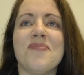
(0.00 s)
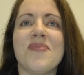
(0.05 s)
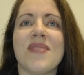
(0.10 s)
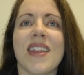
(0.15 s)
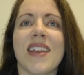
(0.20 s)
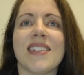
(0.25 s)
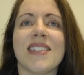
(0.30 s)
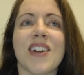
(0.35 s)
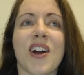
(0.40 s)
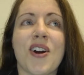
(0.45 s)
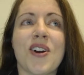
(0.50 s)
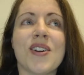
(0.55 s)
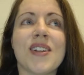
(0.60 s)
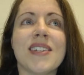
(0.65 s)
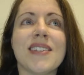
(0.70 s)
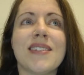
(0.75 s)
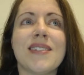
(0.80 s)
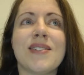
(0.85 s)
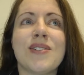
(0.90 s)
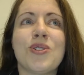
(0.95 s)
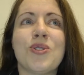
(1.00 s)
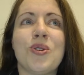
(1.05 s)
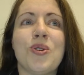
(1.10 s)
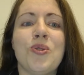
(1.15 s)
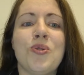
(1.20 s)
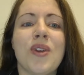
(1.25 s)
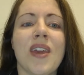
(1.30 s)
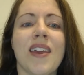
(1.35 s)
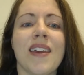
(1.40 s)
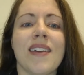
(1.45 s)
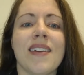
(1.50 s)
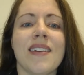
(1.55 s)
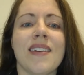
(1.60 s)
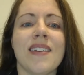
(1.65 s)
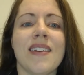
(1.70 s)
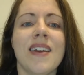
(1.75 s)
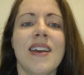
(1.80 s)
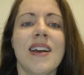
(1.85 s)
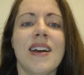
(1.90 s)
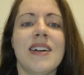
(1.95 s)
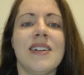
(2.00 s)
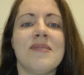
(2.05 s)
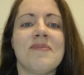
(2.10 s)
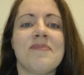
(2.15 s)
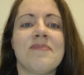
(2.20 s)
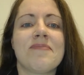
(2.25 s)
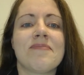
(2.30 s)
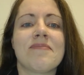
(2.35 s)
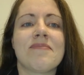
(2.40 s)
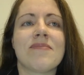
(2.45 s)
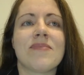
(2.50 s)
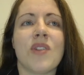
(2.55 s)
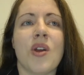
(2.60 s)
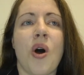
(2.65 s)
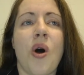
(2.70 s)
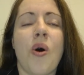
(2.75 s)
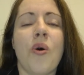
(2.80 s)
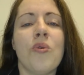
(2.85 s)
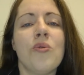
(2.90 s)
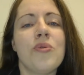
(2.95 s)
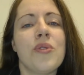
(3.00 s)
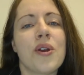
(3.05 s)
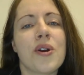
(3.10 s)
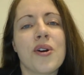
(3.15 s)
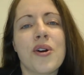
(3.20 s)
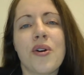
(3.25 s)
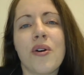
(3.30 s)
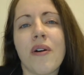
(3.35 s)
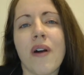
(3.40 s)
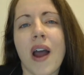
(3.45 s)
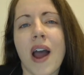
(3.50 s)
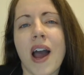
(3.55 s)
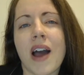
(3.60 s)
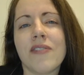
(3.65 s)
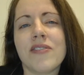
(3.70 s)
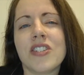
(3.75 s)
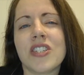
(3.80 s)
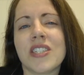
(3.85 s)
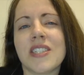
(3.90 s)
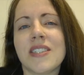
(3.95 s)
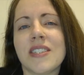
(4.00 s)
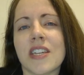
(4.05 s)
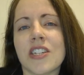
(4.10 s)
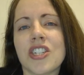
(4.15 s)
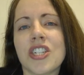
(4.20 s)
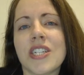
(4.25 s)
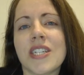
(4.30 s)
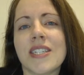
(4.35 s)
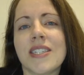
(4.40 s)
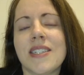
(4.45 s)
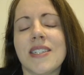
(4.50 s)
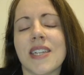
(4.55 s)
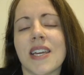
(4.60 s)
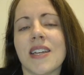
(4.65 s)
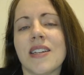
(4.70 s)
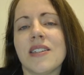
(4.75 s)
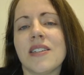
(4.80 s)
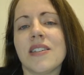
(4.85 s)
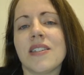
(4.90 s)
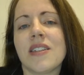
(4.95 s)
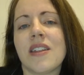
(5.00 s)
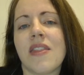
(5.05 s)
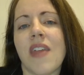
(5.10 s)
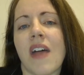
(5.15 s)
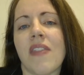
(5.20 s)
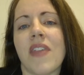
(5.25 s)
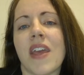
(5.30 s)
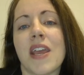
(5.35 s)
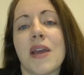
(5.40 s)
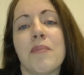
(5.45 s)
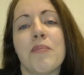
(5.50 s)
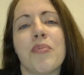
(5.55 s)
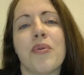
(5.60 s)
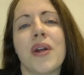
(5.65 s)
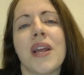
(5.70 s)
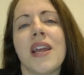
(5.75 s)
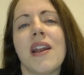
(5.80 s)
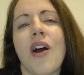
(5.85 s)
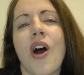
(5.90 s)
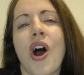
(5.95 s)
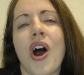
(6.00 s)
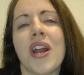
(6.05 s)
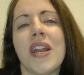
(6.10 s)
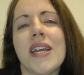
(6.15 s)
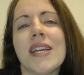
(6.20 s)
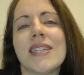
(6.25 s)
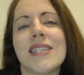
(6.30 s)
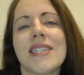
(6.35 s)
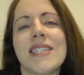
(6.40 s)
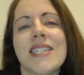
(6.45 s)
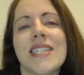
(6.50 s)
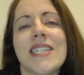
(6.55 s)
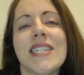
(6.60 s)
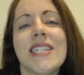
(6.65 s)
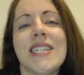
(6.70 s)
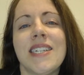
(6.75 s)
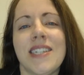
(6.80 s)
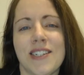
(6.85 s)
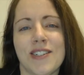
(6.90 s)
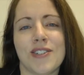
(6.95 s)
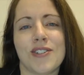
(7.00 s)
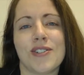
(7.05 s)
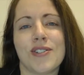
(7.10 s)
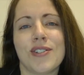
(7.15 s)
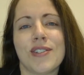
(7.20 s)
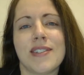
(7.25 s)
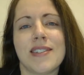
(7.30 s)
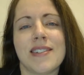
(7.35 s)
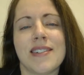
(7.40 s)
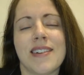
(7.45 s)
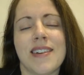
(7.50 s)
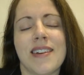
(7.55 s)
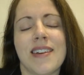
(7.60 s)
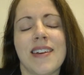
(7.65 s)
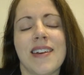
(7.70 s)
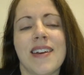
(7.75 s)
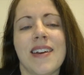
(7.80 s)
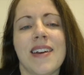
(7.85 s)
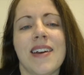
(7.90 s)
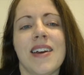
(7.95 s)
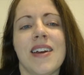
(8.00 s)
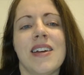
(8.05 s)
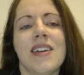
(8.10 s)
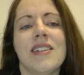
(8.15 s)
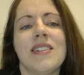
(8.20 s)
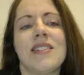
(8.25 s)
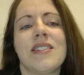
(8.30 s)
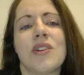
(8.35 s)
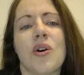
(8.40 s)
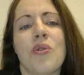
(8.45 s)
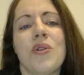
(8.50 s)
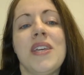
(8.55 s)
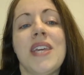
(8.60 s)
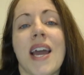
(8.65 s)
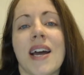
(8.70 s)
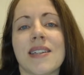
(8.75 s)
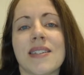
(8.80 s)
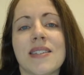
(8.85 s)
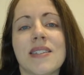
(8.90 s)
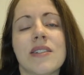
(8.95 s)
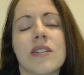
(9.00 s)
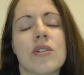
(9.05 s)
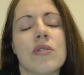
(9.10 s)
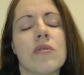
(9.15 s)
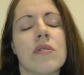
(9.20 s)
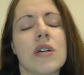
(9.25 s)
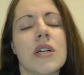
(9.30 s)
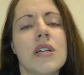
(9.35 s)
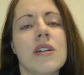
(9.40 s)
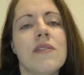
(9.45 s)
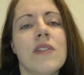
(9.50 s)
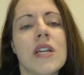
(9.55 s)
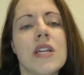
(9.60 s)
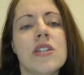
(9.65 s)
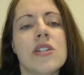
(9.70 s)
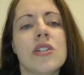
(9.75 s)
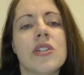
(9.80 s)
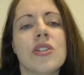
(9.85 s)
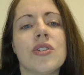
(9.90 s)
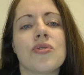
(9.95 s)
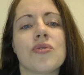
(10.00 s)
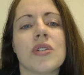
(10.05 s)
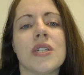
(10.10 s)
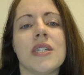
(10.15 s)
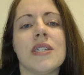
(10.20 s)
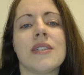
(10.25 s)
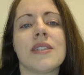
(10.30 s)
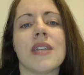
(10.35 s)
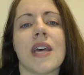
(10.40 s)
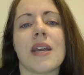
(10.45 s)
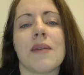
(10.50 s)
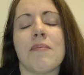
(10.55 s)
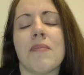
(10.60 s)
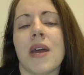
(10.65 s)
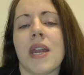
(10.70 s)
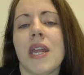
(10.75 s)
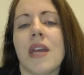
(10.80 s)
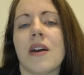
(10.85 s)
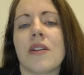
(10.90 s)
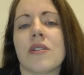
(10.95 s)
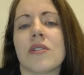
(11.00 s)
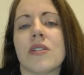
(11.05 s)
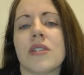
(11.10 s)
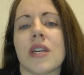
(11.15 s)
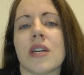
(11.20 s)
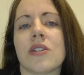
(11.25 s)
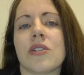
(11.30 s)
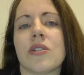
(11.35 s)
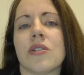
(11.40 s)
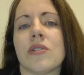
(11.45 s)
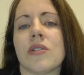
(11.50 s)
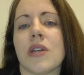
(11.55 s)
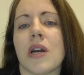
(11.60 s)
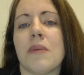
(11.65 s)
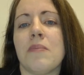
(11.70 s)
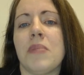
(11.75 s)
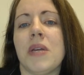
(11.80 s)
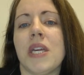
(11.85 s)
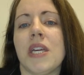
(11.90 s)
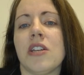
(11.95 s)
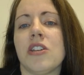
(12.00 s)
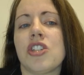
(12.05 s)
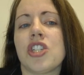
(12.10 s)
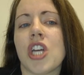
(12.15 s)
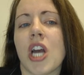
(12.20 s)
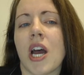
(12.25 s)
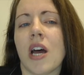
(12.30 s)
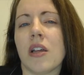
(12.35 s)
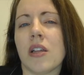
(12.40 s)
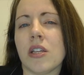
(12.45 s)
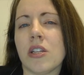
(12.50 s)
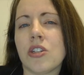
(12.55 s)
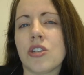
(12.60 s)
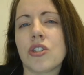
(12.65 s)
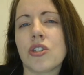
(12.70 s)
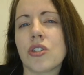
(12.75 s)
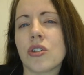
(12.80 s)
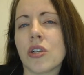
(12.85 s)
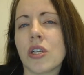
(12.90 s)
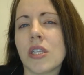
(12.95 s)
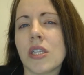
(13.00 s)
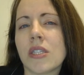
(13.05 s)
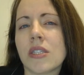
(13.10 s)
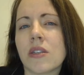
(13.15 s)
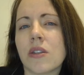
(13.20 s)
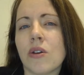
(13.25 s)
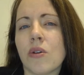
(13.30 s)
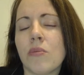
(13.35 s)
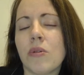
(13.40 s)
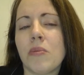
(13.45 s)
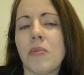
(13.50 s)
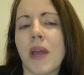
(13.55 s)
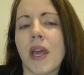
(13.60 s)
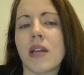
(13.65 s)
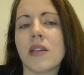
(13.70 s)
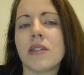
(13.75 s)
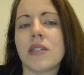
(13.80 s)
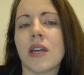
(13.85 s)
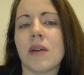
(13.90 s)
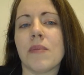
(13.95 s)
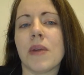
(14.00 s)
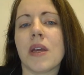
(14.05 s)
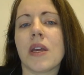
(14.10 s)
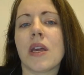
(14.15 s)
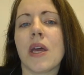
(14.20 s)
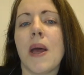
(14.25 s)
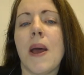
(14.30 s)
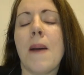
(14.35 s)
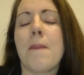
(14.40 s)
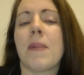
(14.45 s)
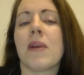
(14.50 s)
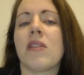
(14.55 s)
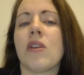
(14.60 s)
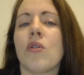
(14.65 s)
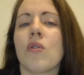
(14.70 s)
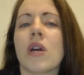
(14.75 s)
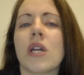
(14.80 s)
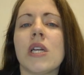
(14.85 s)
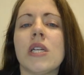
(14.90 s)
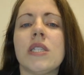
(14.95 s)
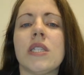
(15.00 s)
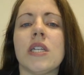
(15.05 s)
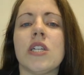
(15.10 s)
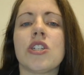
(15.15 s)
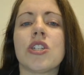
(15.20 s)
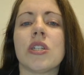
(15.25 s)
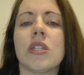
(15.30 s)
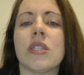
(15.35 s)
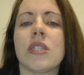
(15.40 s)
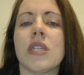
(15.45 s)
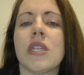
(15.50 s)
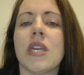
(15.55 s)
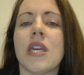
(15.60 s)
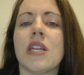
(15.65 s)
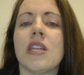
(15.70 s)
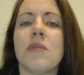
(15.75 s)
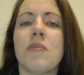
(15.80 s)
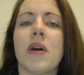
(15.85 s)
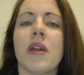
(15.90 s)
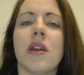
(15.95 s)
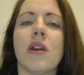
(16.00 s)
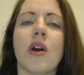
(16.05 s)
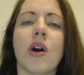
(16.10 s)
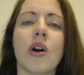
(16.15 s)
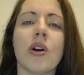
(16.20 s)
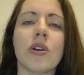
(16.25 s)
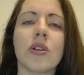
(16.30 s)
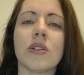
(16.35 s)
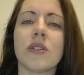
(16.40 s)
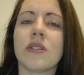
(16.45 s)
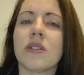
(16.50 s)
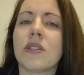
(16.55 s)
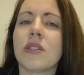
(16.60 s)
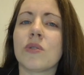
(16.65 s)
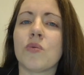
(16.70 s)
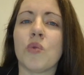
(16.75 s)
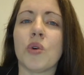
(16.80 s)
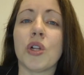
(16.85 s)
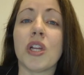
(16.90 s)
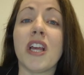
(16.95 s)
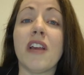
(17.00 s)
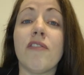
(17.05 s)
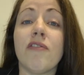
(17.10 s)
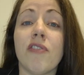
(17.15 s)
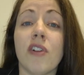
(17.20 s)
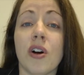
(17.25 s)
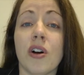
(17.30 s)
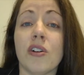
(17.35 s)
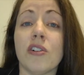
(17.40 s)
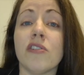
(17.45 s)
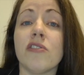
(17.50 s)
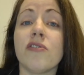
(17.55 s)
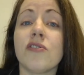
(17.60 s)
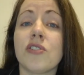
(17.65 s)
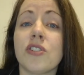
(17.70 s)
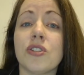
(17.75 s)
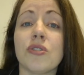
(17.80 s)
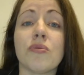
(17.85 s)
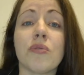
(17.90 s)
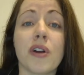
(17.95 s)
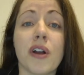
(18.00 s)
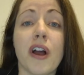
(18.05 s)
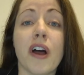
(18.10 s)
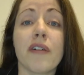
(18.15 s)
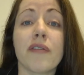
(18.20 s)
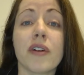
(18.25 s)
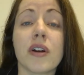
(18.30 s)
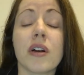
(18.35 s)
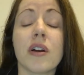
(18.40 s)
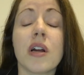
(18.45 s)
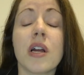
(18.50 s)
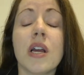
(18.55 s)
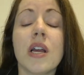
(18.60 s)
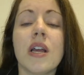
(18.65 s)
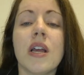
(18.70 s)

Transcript: It's artists who can hone their craft to such an extent that they can bring an audience to tears. So yes, the creative industries, like many other sectors, are being challenged during this global pandemic, but the organizations and the independent artists will evolve to recover.